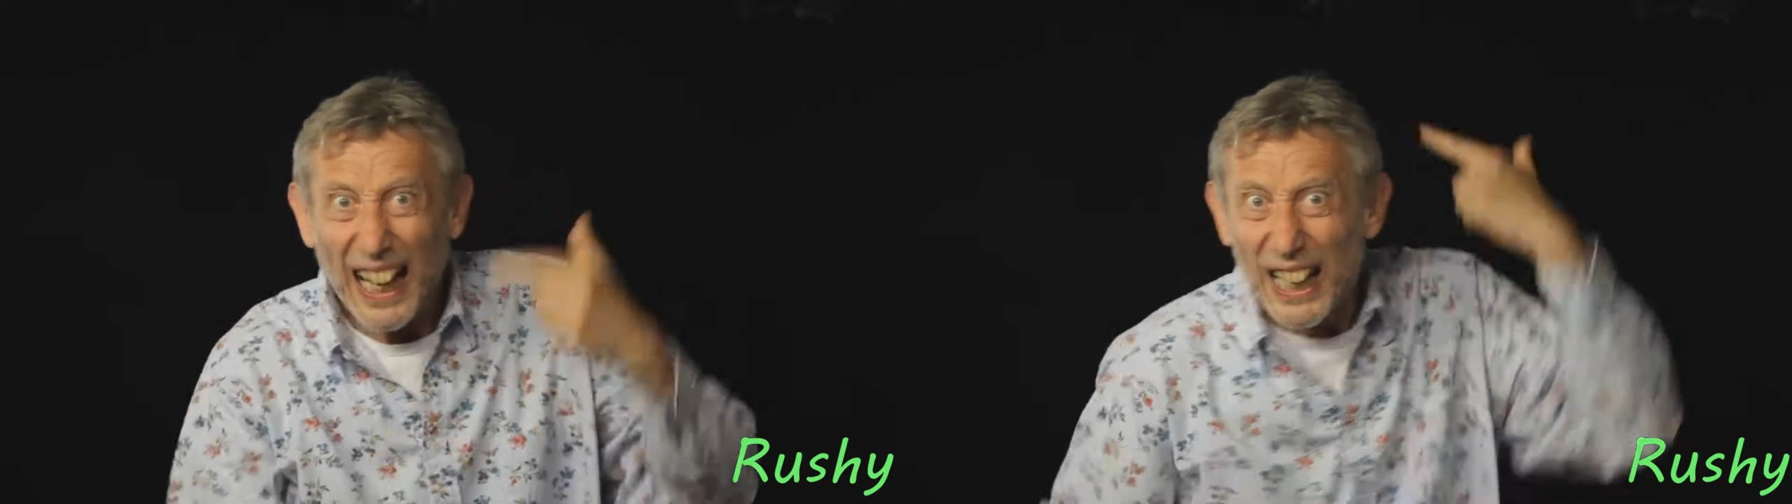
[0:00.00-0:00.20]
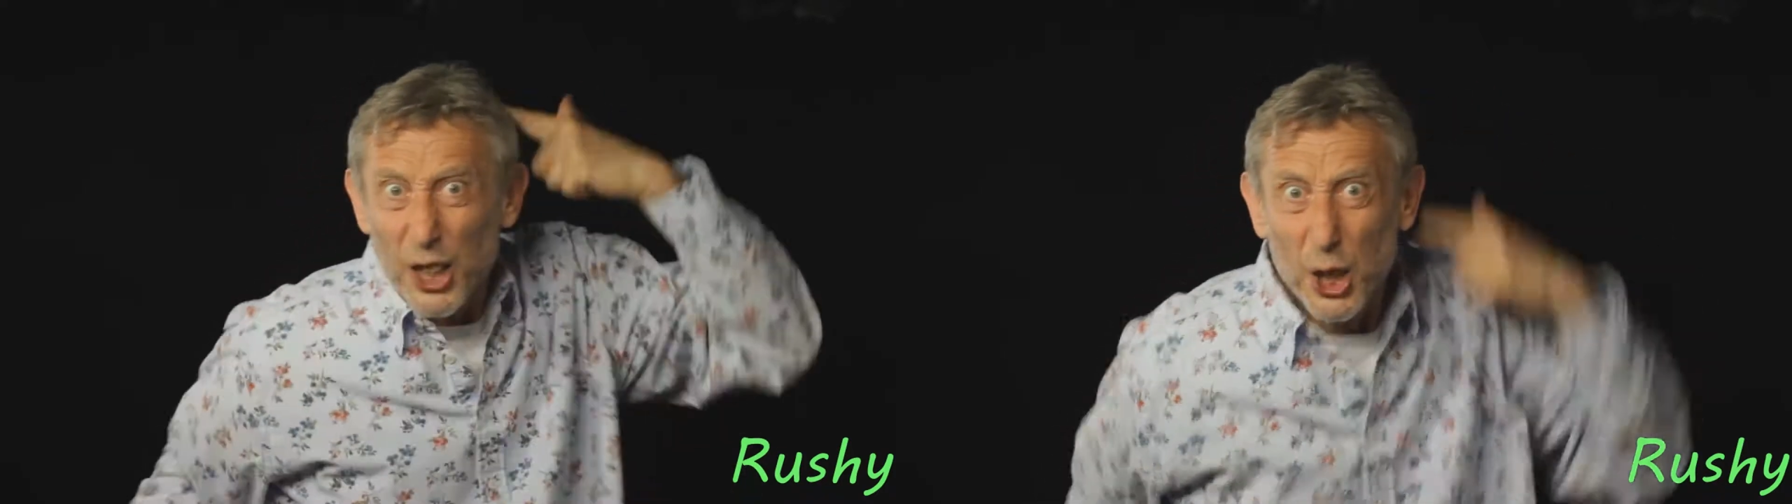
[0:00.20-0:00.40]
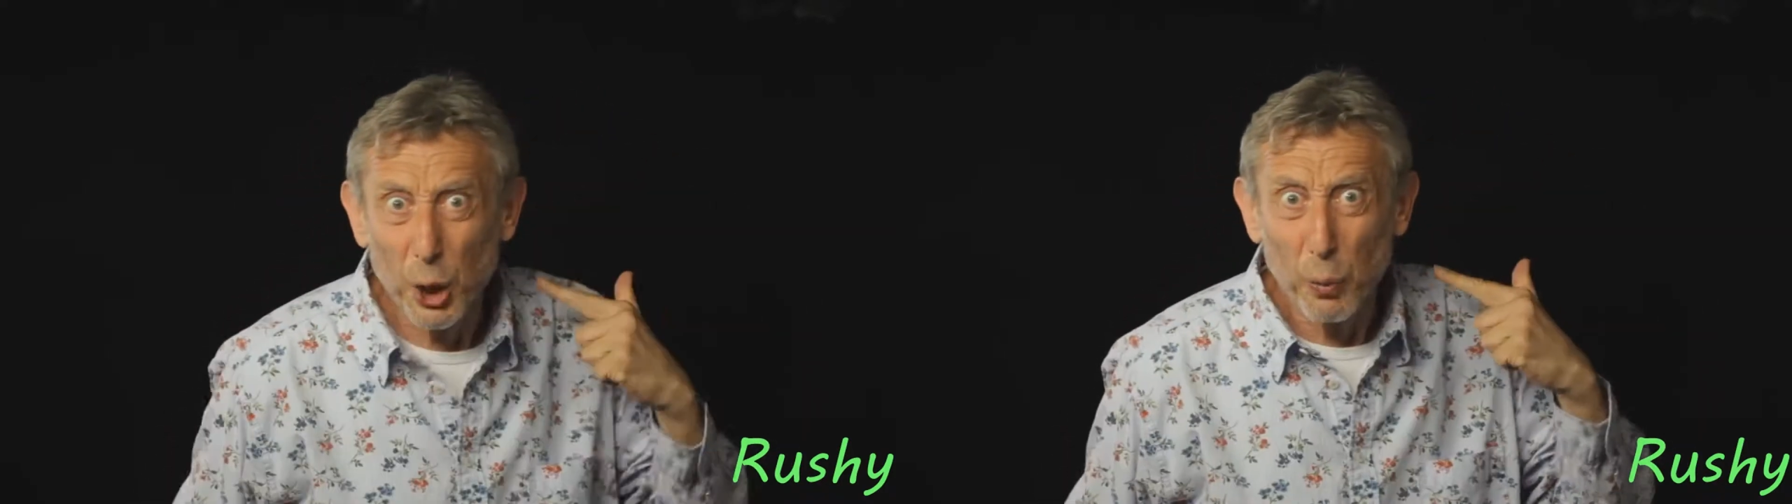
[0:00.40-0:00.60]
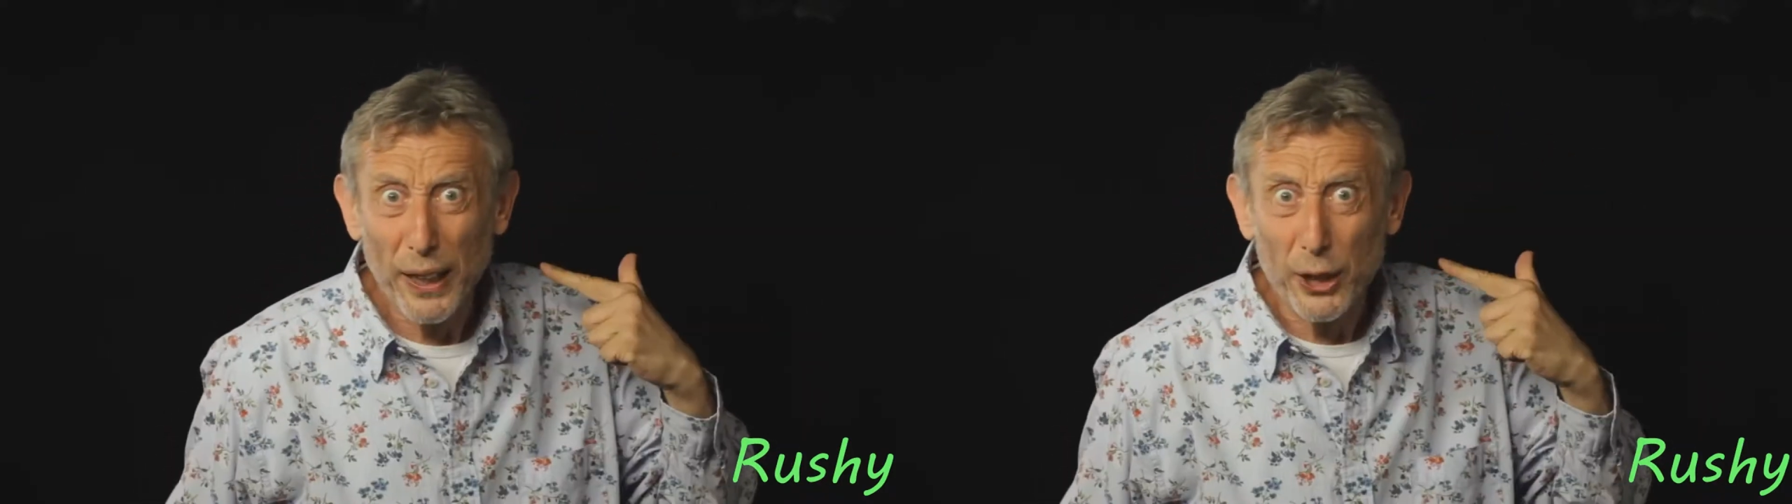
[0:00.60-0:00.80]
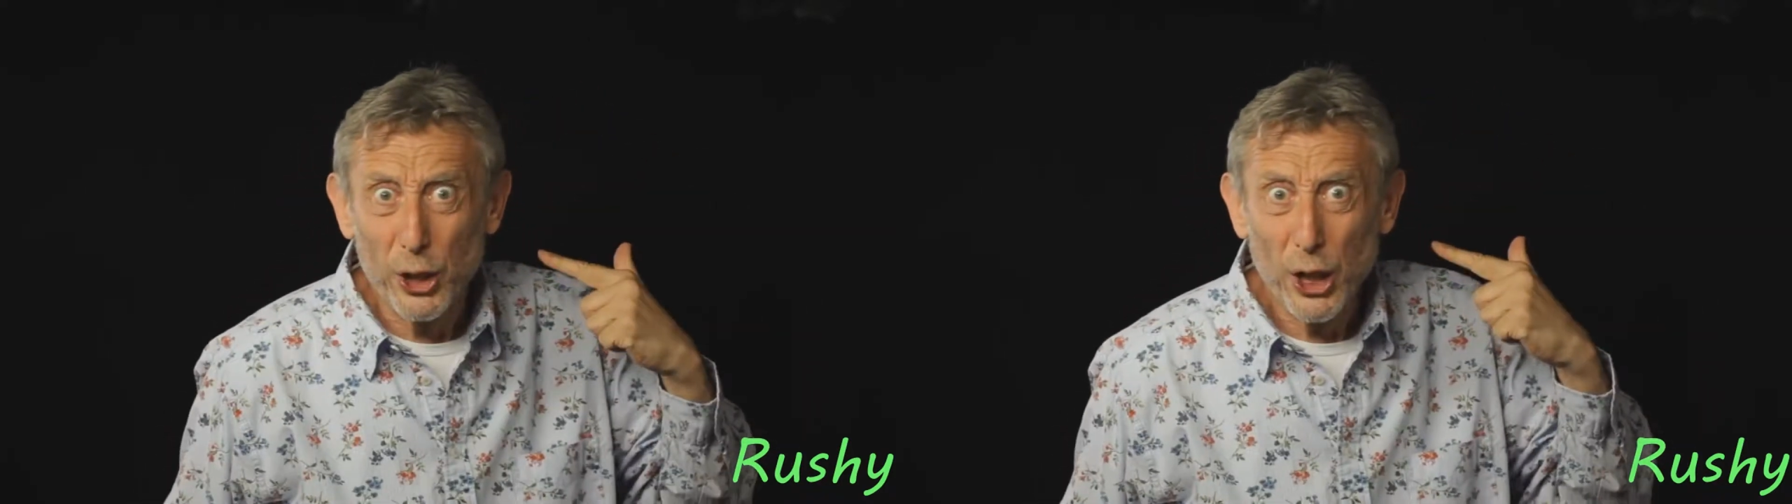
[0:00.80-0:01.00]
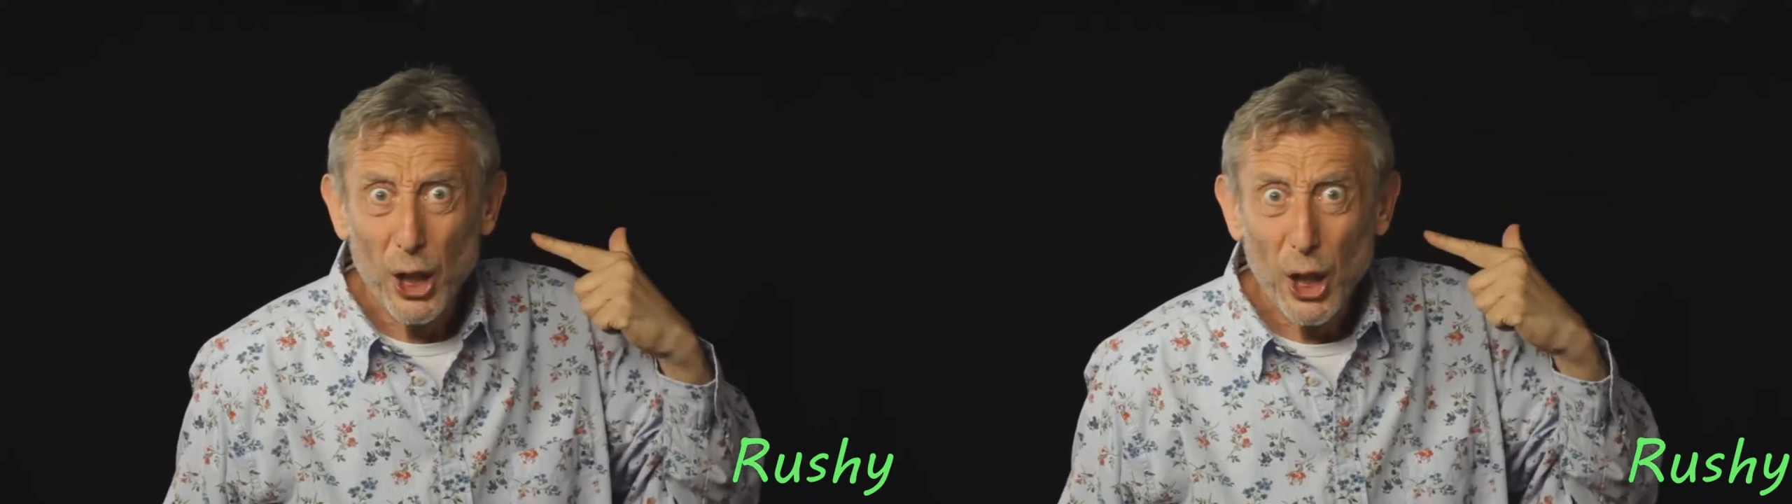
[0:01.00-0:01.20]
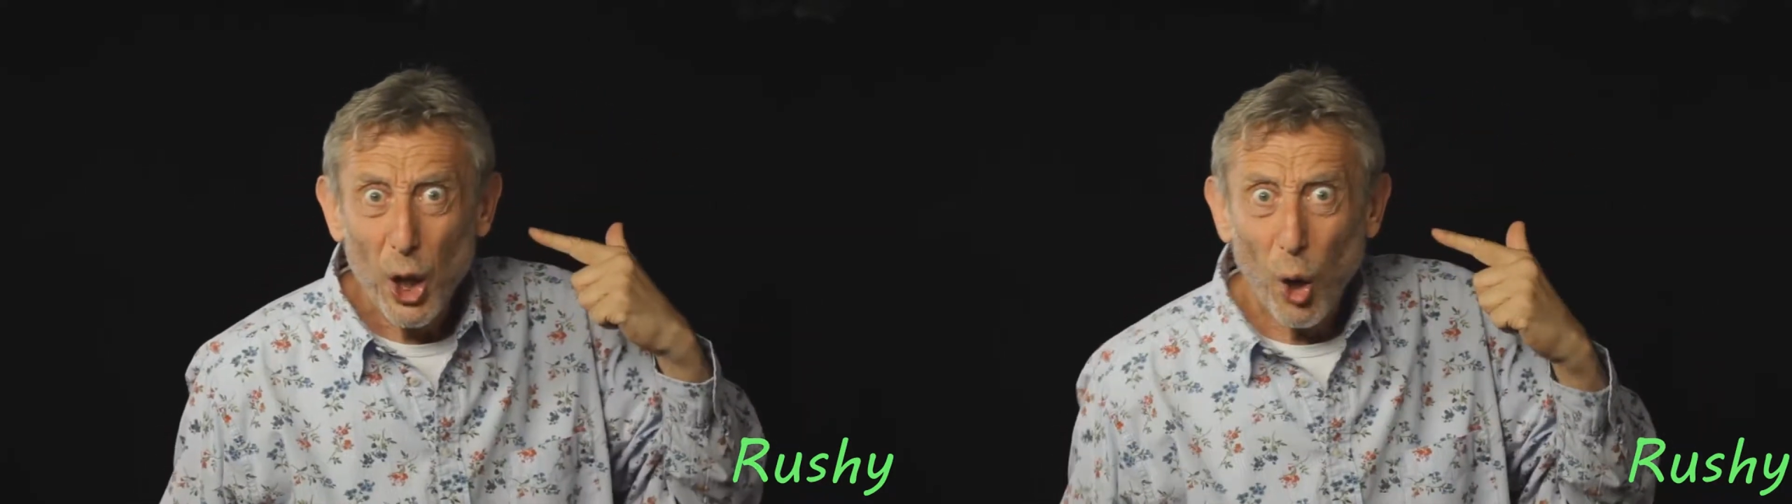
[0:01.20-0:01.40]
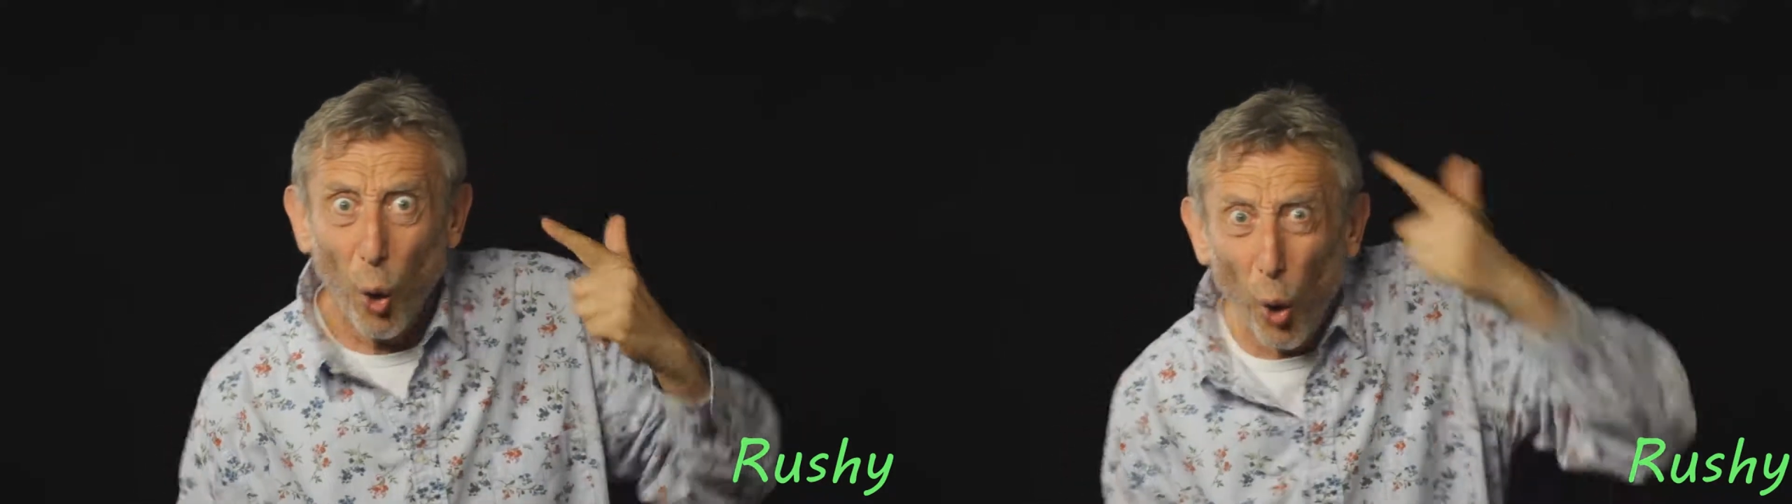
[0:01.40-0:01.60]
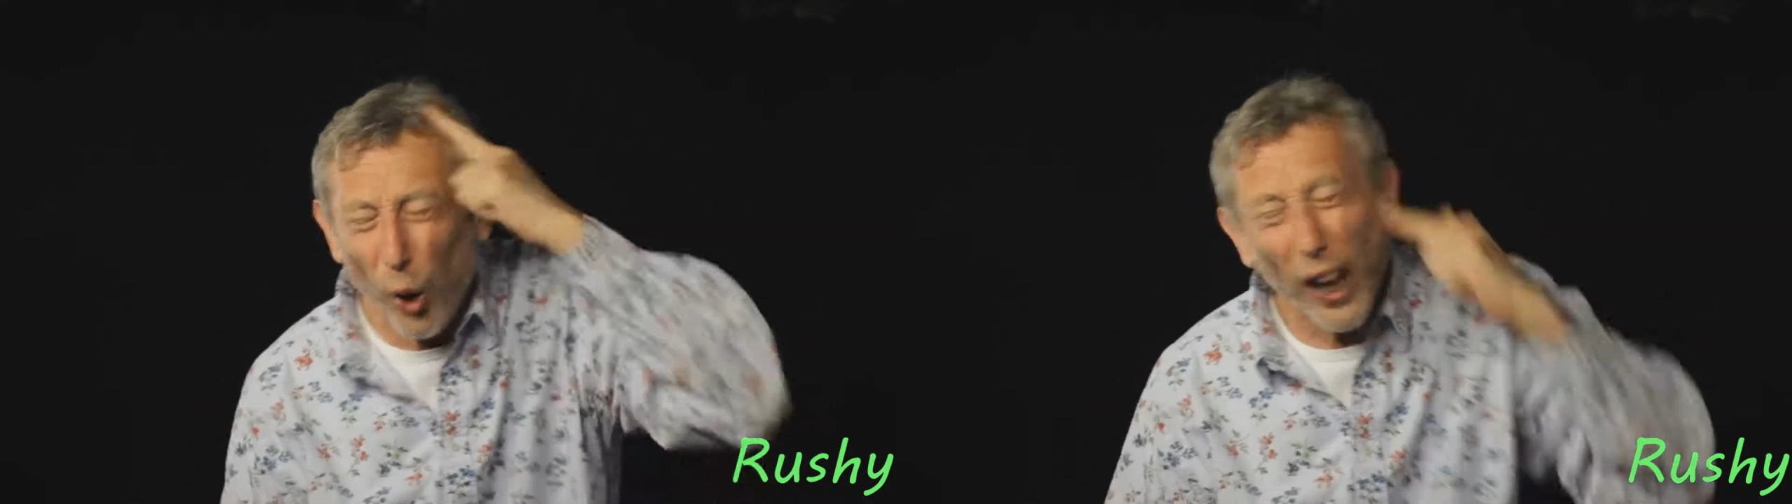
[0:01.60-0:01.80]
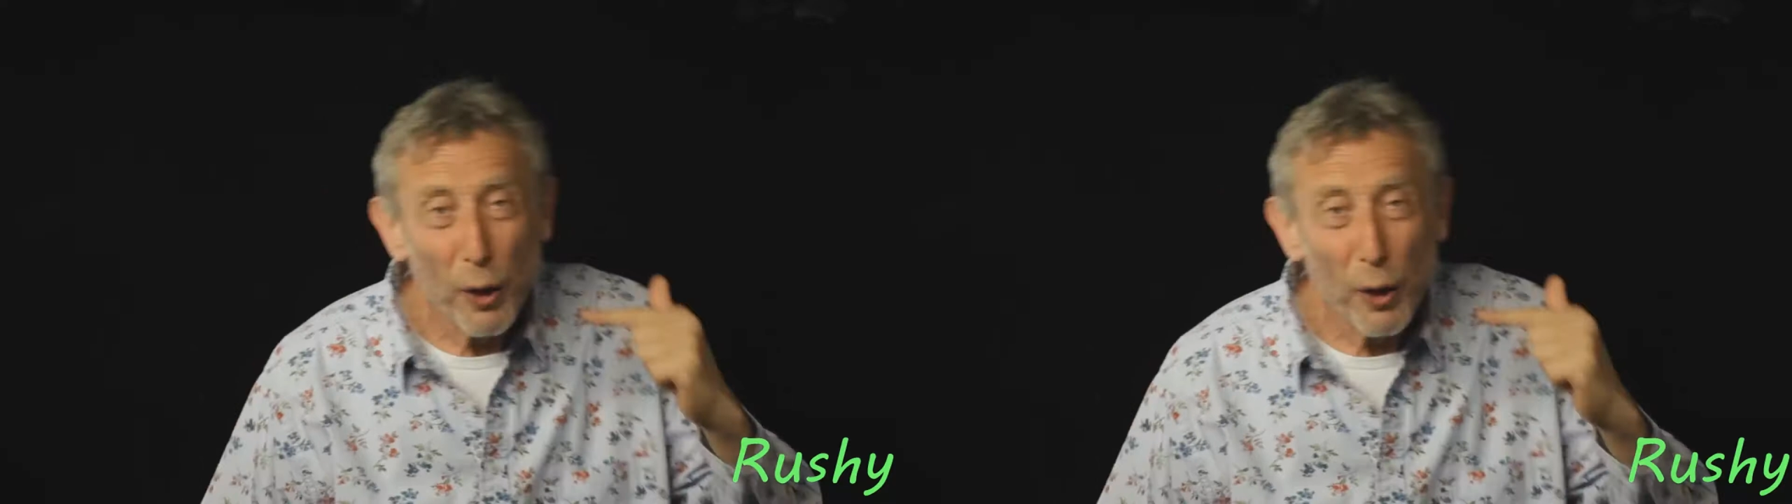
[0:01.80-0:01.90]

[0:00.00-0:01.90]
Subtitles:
And it squished all